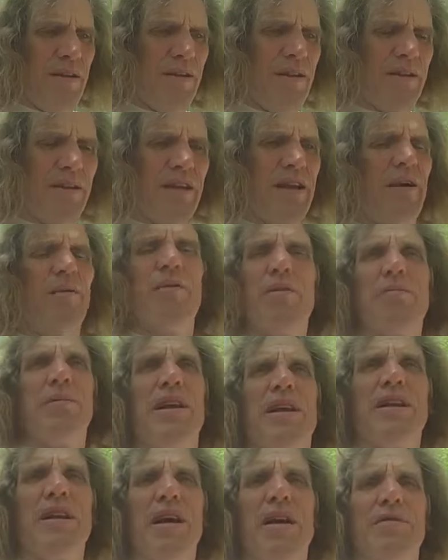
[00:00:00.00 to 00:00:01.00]
that that would
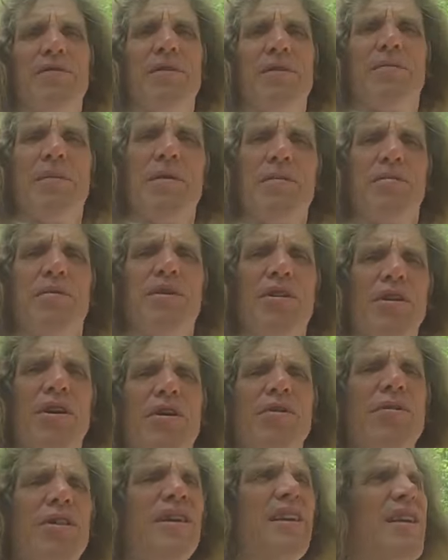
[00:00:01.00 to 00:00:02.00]
be enough. That people would
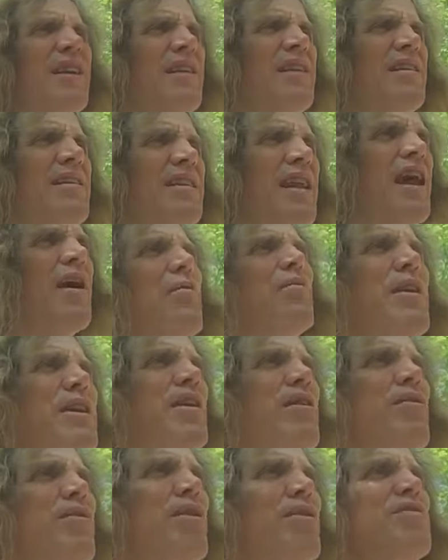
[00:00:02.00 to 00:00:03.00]
know that, yeah, we
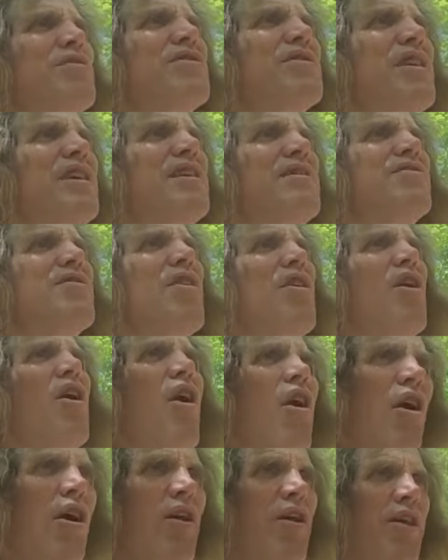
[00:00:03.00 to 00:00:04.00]
know those things
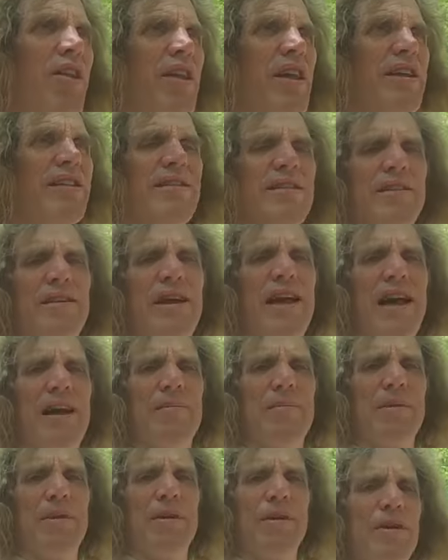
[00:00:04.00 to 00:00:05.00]
are things that
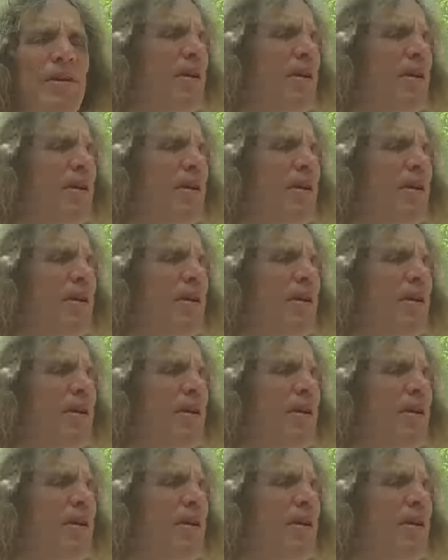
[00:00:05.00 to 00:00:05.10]
happen.